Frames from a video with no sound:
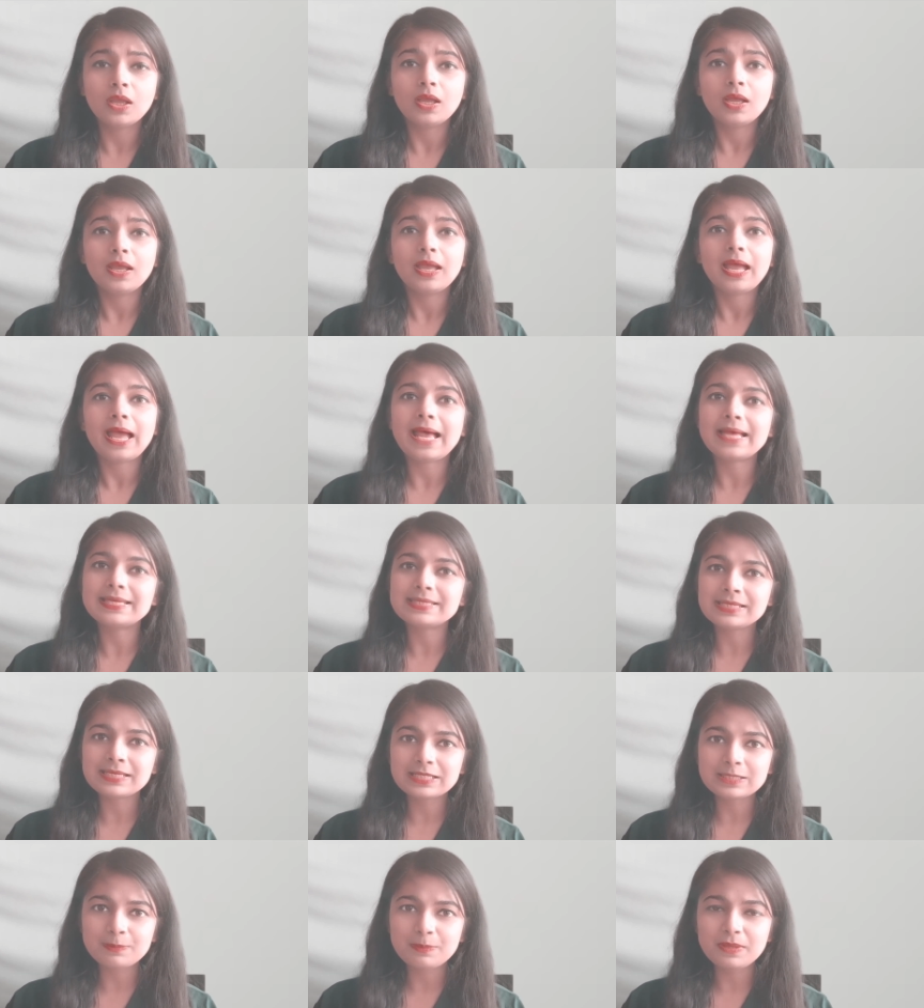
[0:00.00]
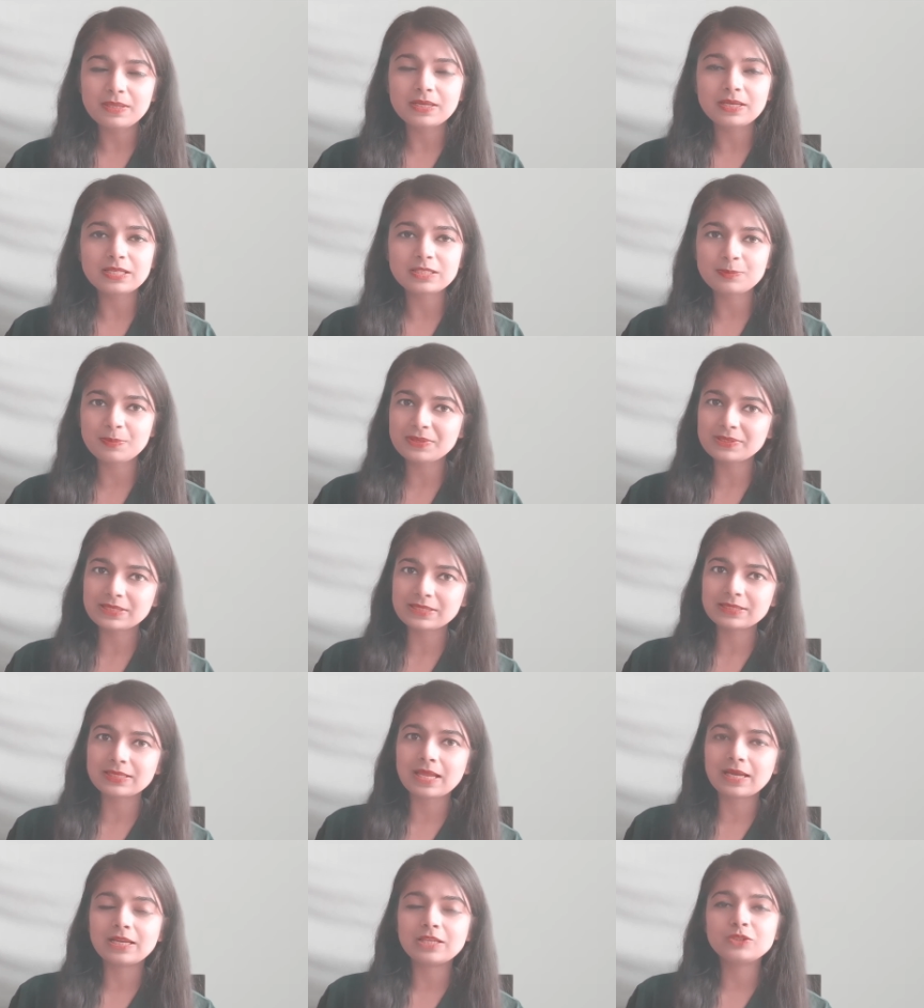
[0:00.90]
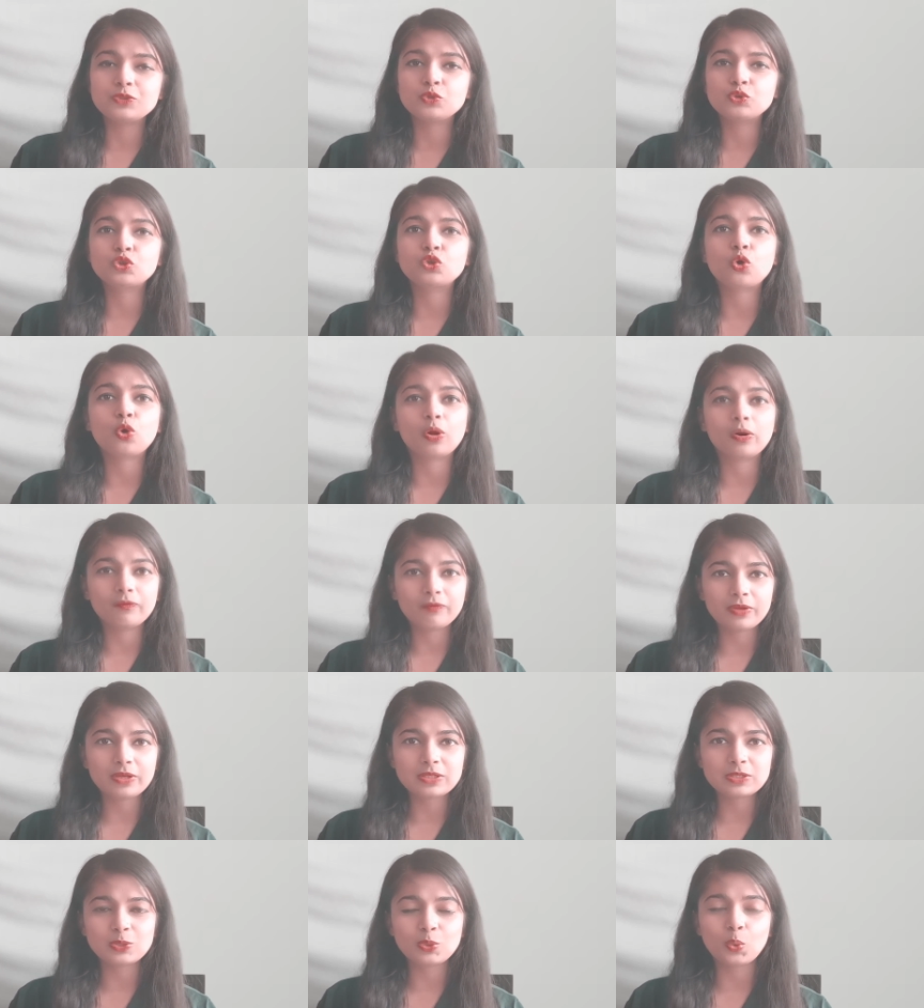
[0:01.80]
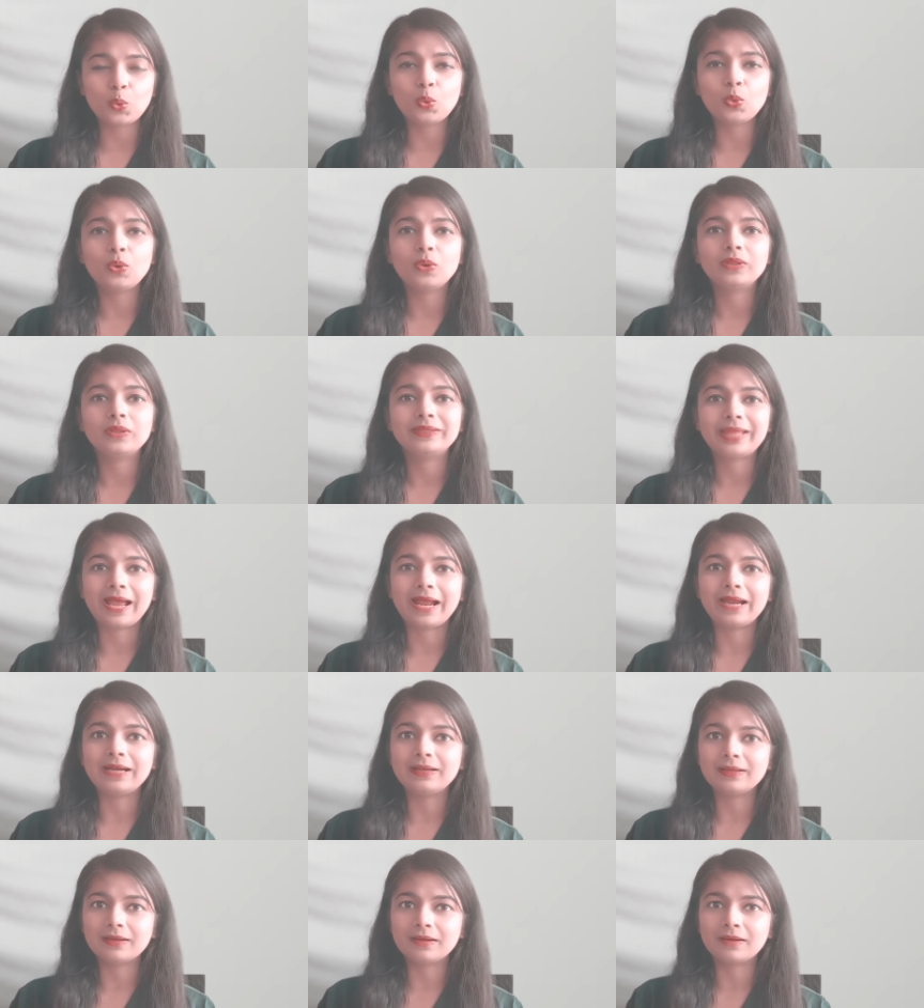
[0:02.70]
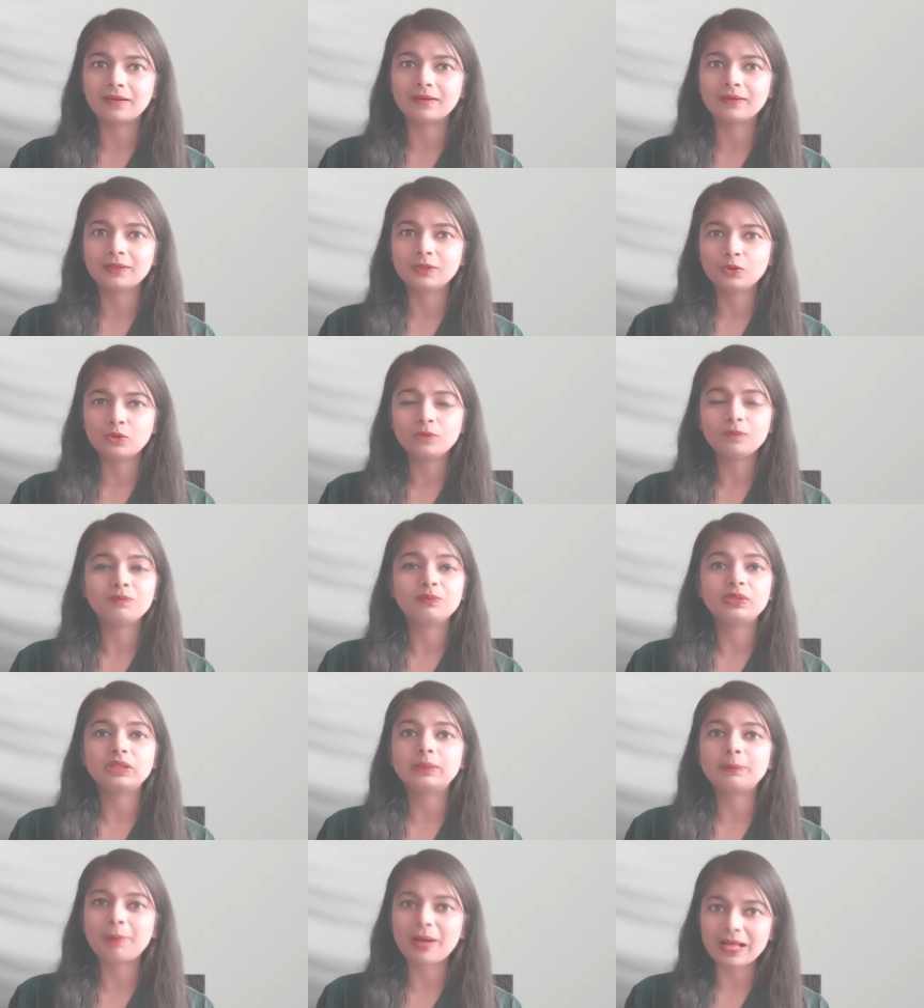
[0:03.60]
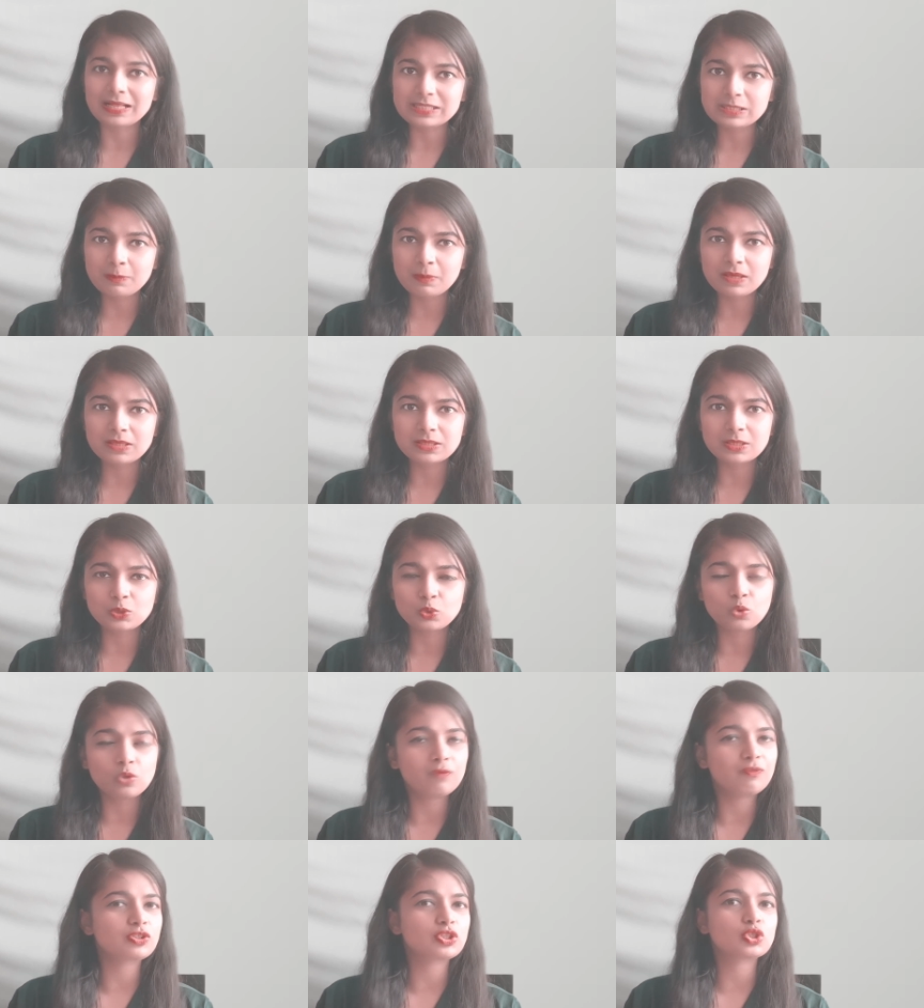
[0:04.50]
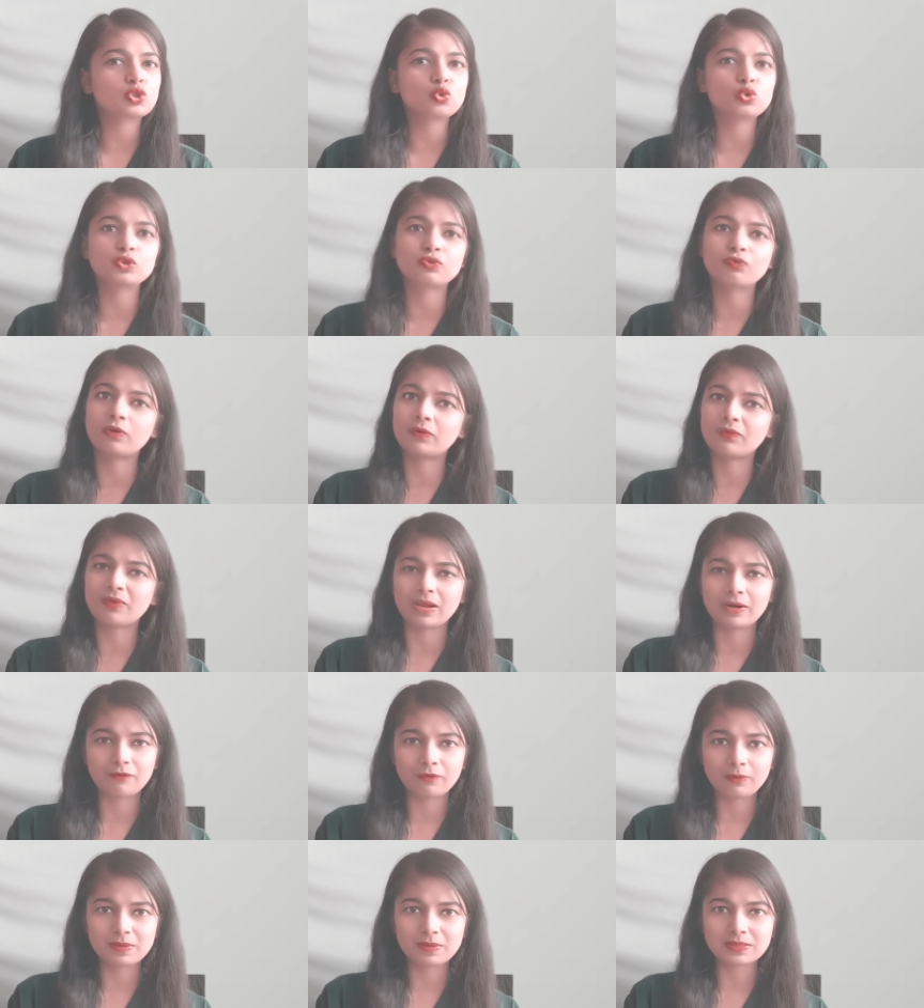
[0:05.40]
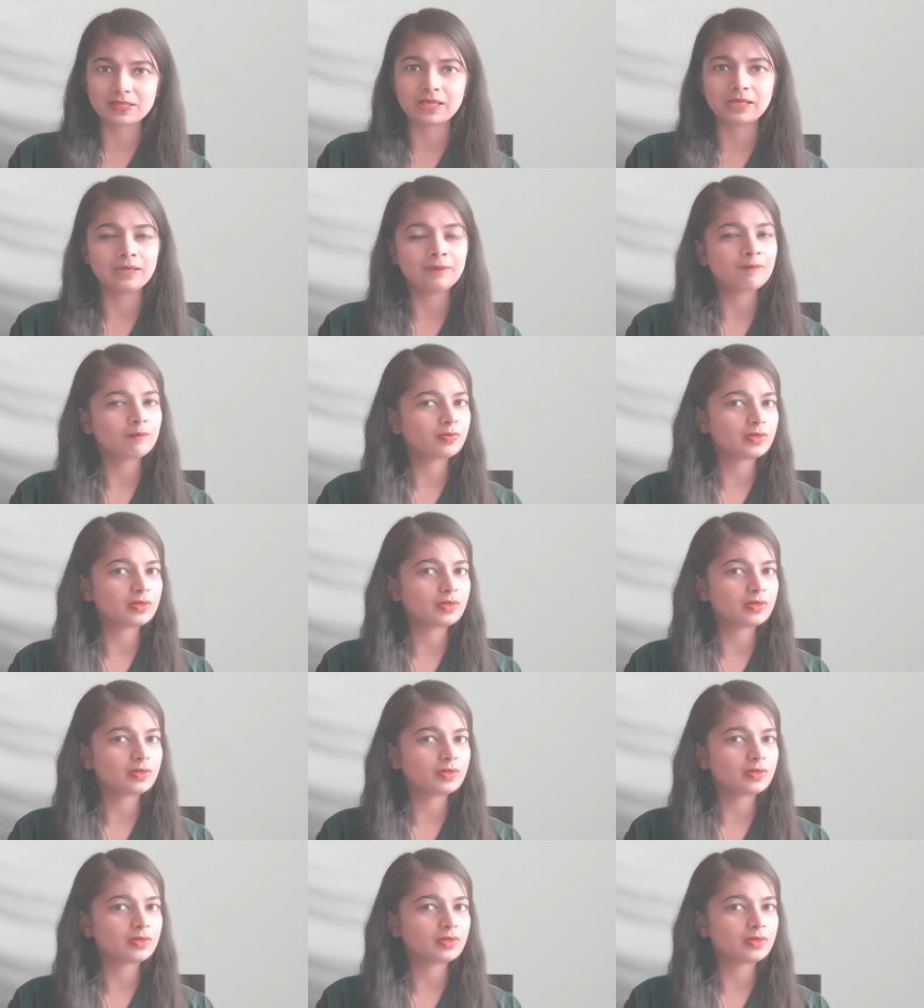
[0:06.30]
as an experienced business analyst, you should always know that the Balsamiq is a tool which is used for wireframe designing.